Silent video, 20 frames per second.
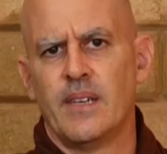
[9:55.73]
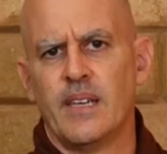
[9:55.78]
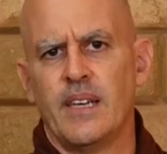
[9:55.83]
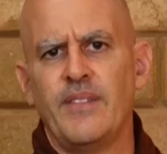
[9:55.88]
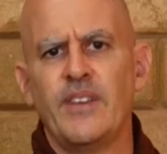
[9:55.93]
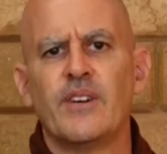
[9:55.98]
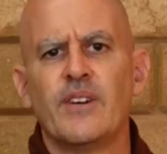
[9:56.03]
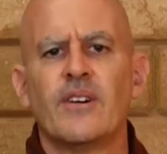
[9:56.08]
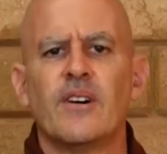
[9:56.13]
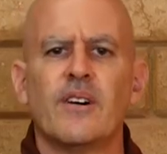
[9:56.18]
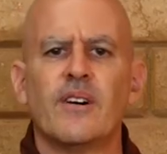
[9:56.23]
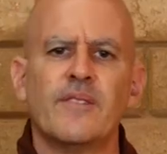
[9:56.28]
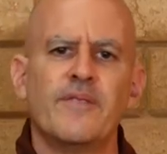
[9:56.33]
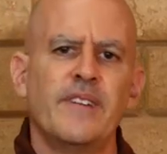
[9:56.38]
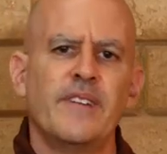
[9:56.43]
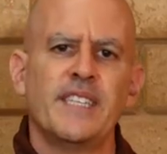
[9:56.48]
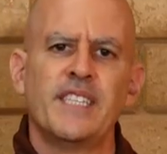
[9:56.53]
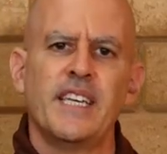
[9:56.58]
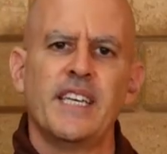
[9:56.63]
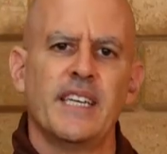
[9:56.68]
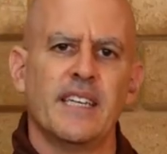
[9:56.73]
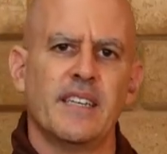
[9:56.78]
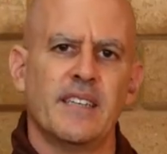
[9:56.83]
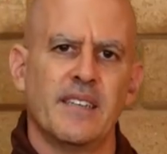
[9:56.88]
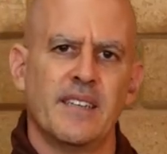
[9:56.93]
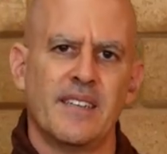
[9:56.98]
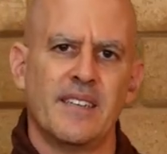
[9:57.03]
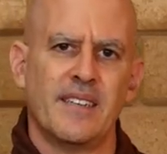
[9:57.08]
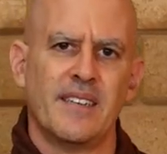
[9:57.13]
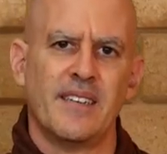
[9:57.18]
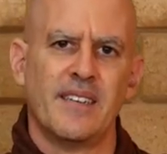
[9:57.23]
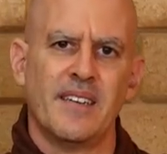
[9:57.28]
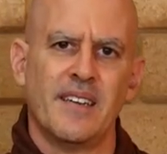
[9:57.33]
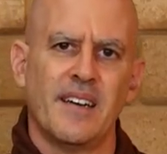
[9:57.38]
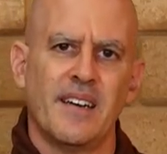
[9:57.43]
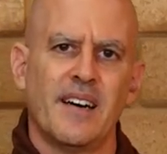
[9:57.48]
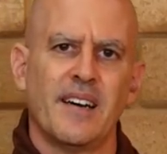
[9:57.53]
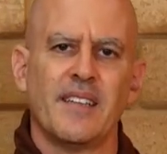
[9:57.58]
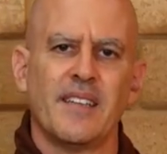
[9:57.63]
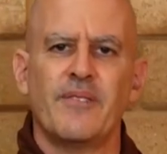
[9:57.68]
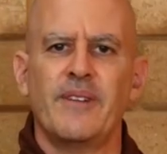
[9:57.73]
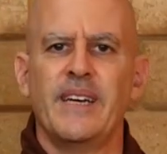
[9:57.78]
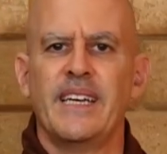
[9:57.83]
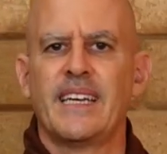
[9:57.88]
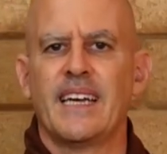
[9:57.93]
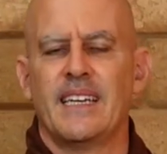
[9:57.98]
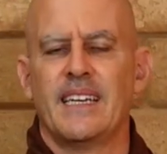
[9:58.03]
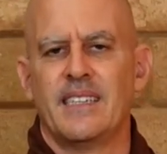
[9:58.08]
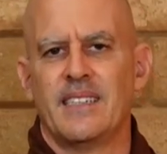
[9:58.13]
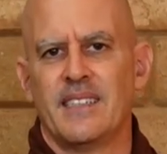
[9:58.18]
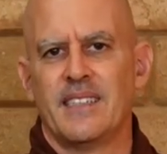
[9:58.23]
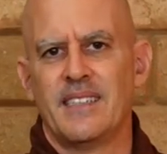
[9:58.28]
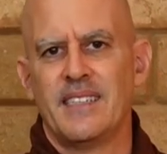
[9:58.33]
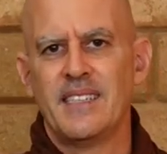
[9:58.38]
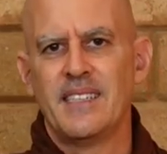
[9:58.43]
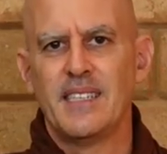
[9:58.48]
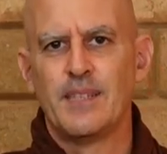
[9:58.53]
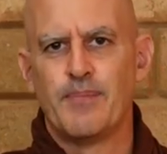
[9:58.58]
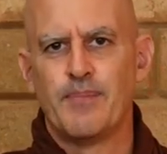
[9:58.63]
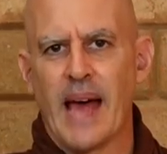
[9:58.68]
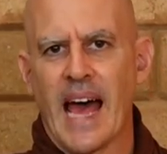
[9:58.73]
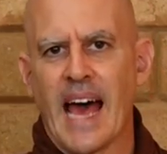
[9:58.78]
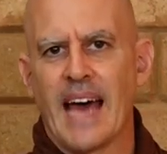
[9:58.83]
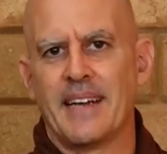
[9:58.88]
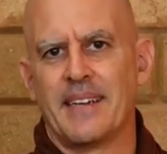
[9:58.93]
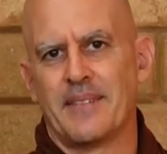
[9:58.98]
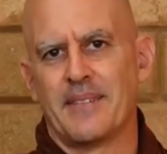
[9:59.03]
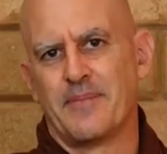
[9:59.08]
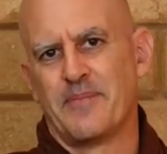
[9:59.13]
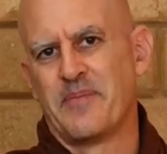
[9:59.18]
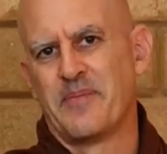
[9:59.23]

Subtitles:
If you go fishing on the weekend. This is bad.